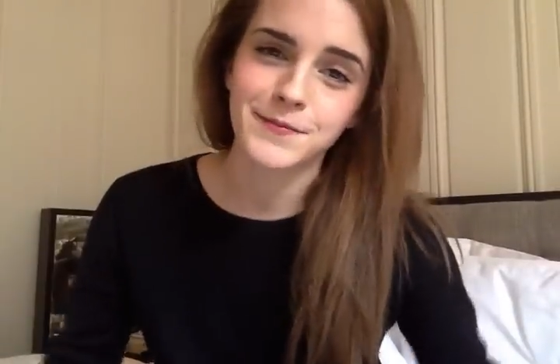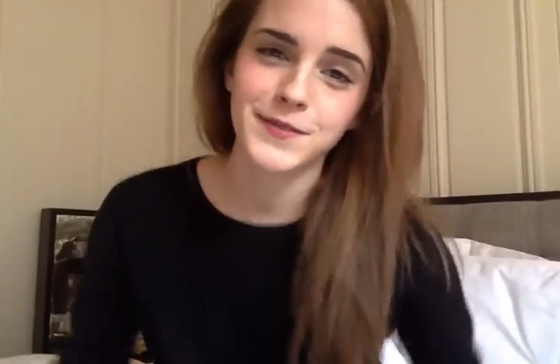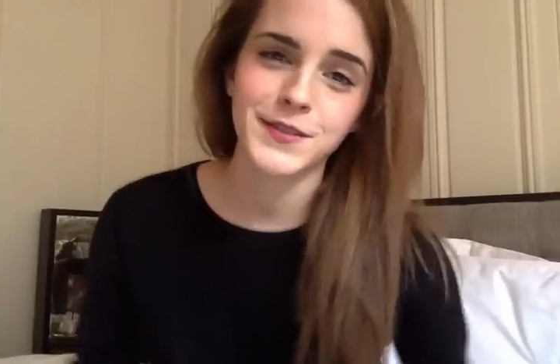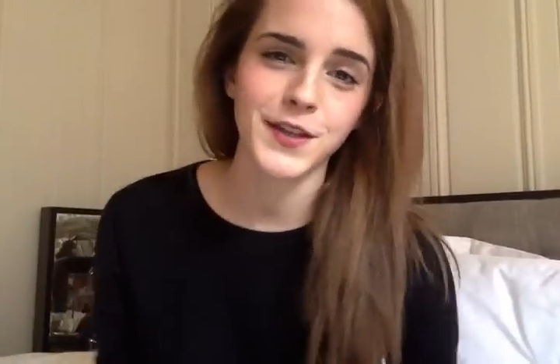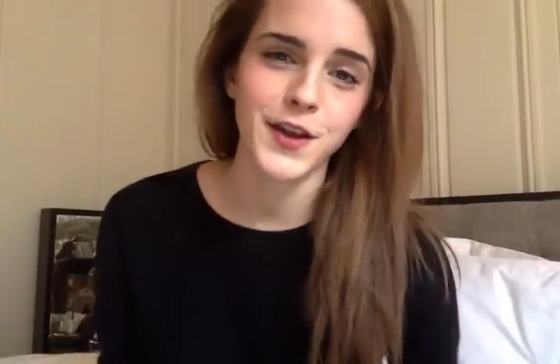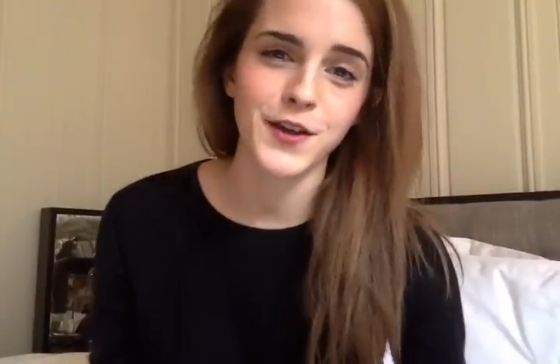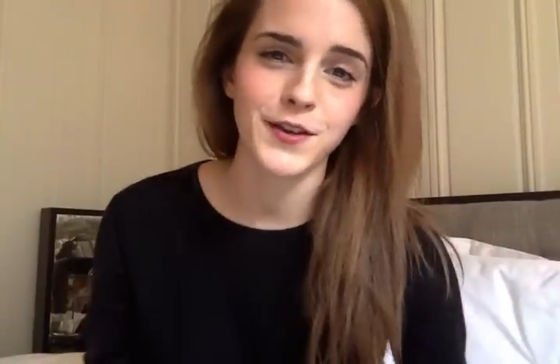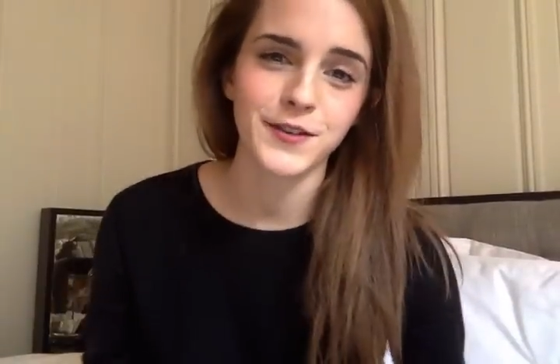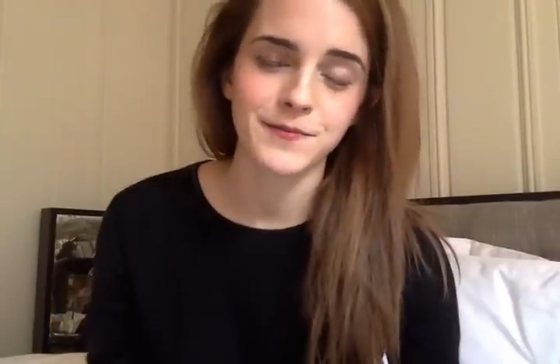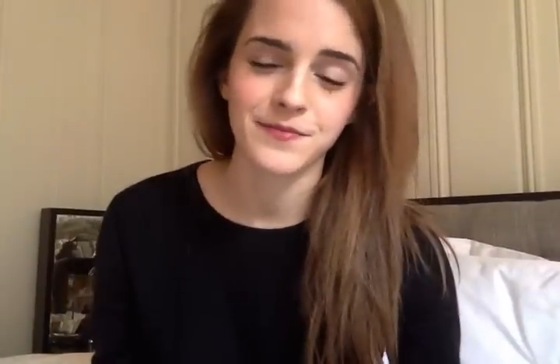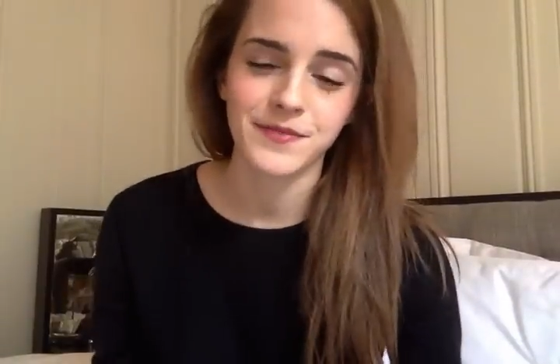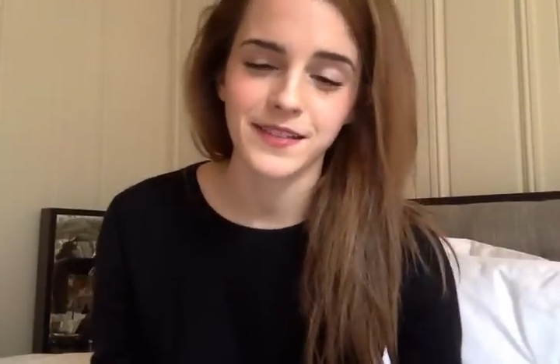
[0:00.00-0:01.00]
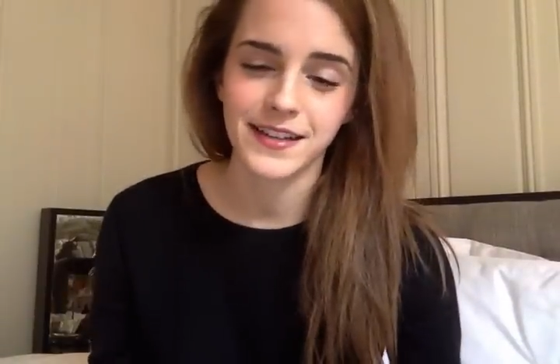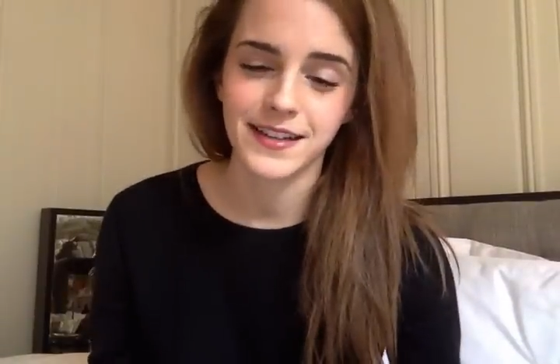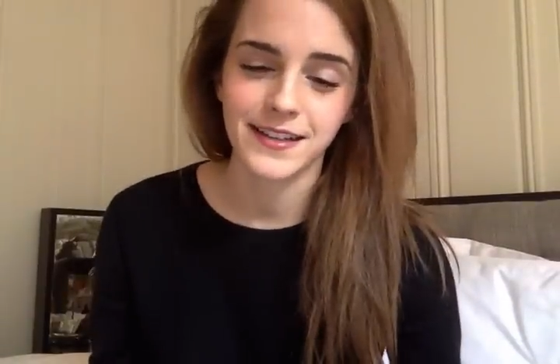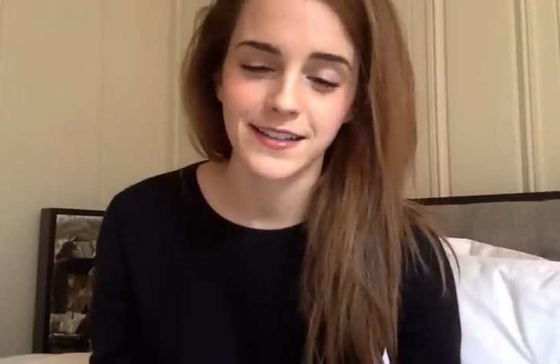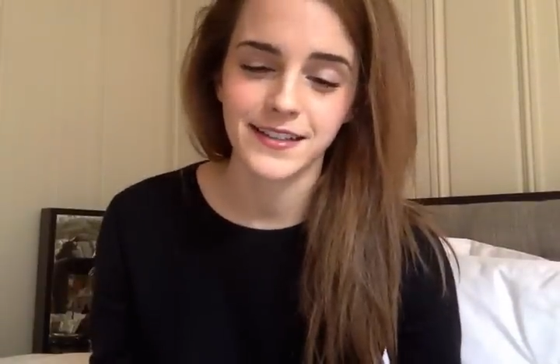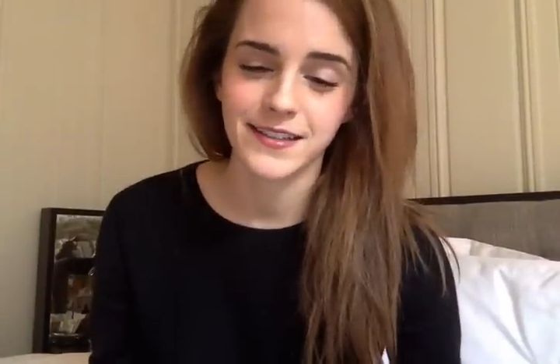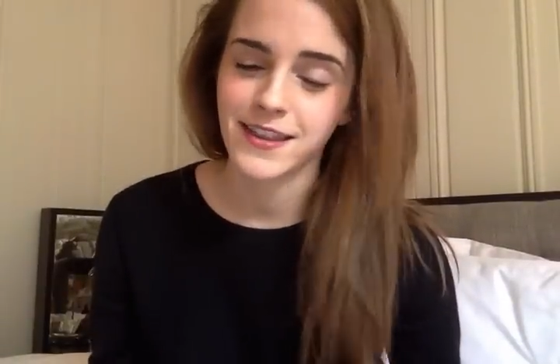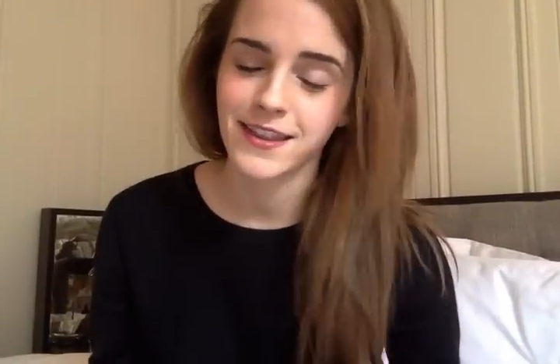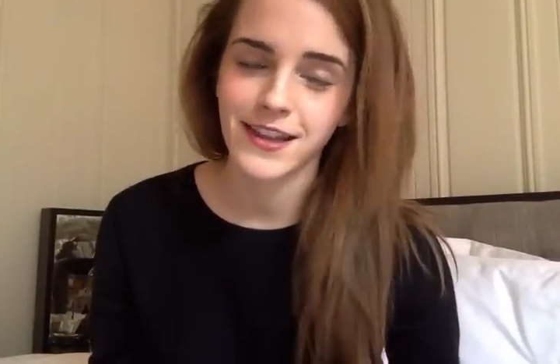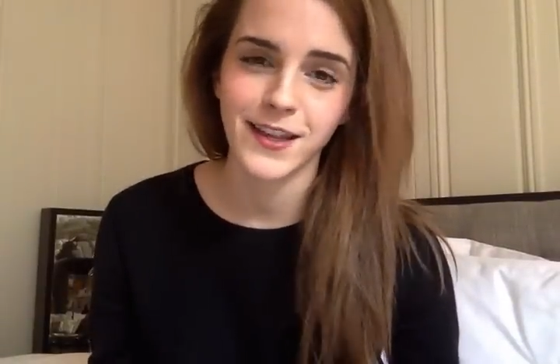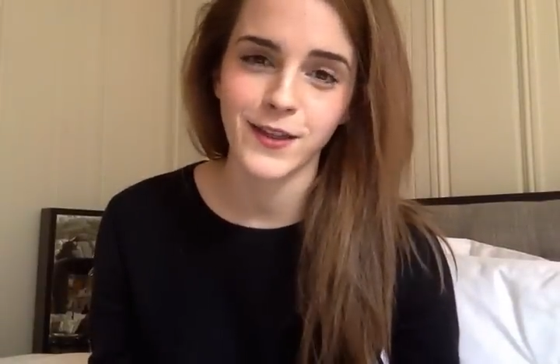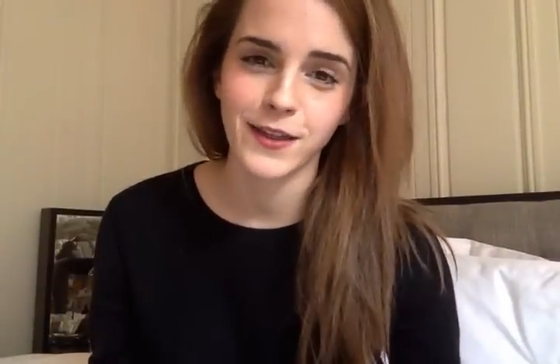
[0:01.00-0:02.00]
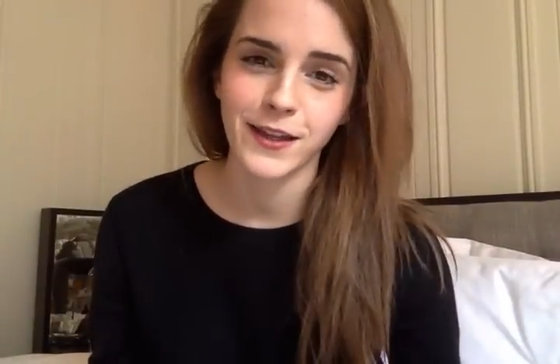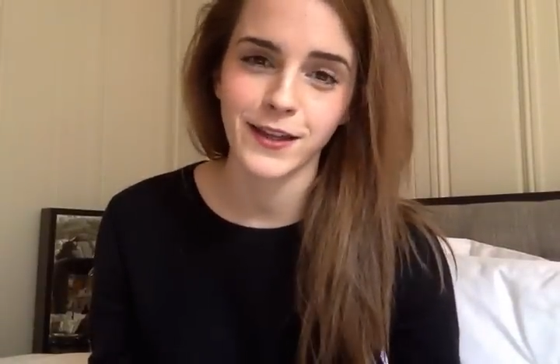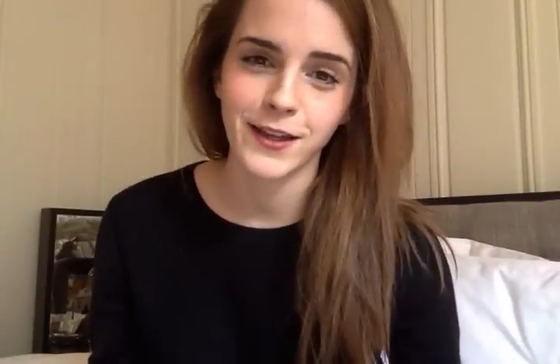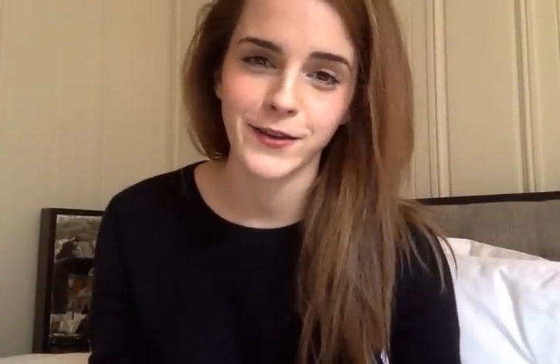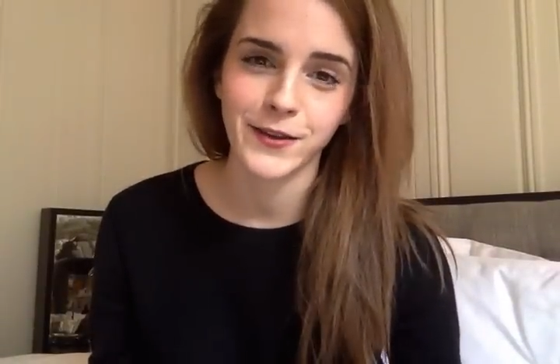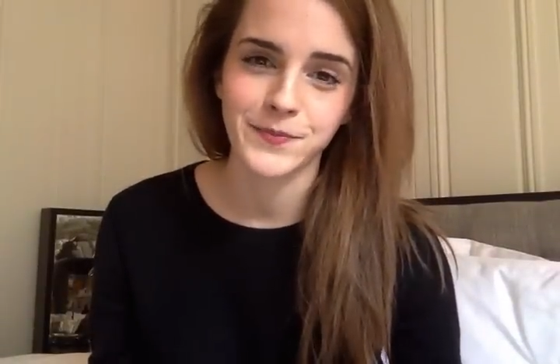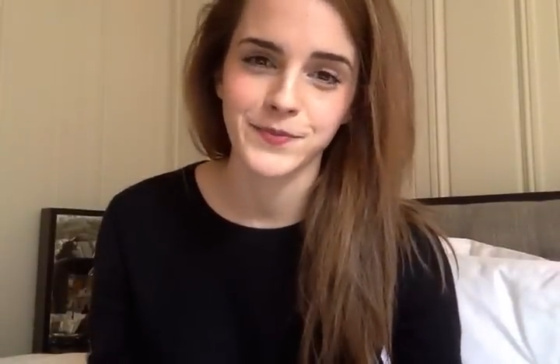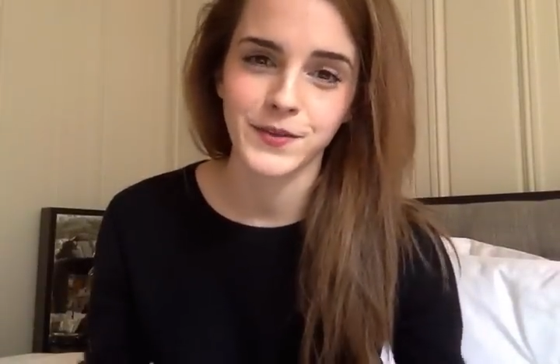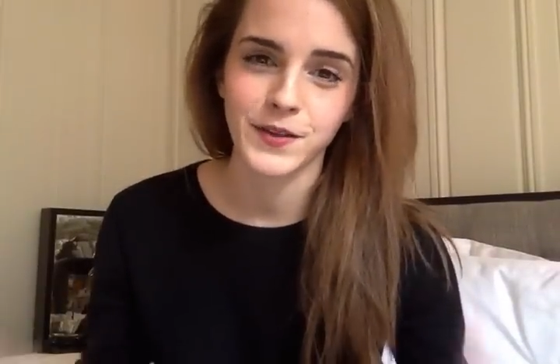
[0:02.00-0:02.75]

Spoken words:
So thank you.